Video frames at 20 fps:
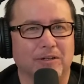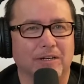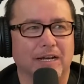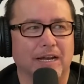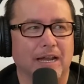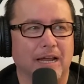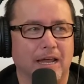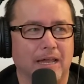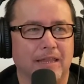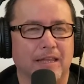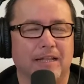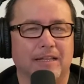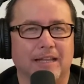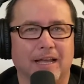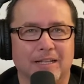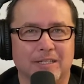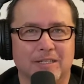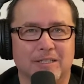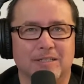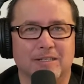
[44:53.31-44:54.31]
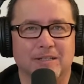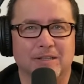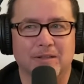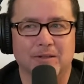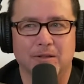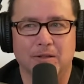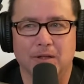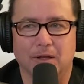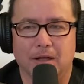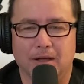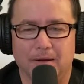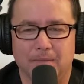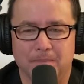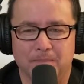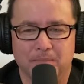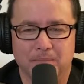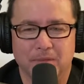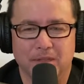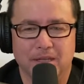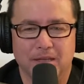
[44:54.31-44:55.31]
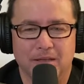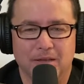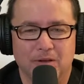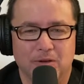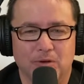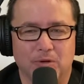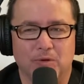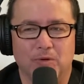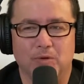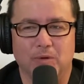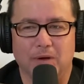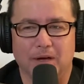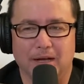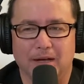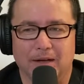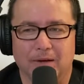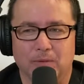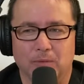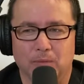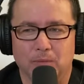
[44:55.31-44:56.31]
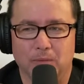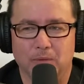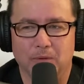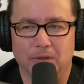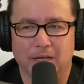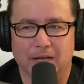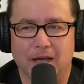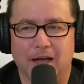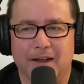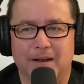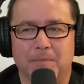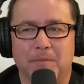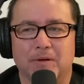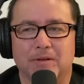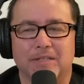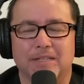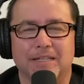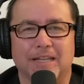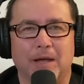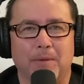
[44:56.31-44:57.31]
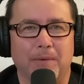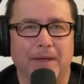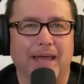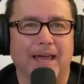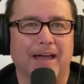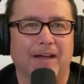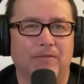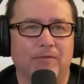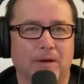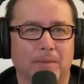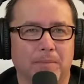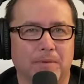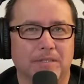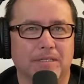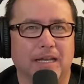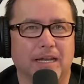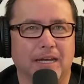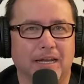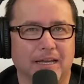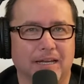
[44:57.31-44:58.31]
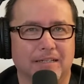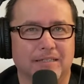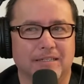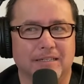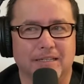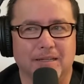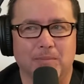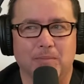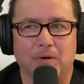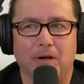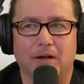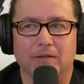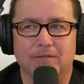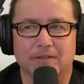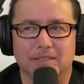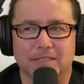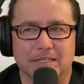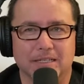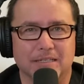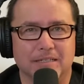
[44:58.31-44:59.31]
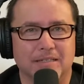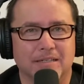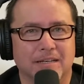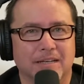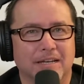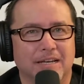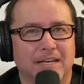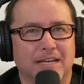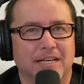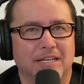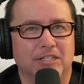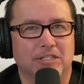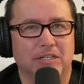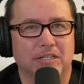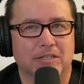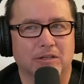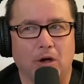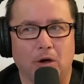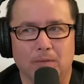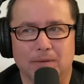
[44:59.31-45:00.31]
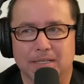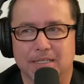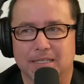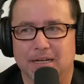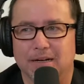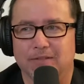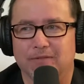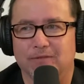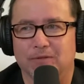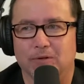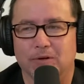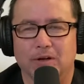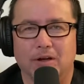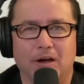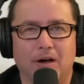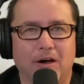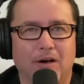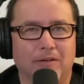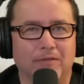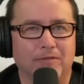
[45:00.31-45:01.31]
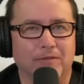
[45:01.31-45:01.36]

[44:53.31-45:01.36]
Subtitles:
And I think that's the kind of person that we have representing us in the province. Is she's always there for a call for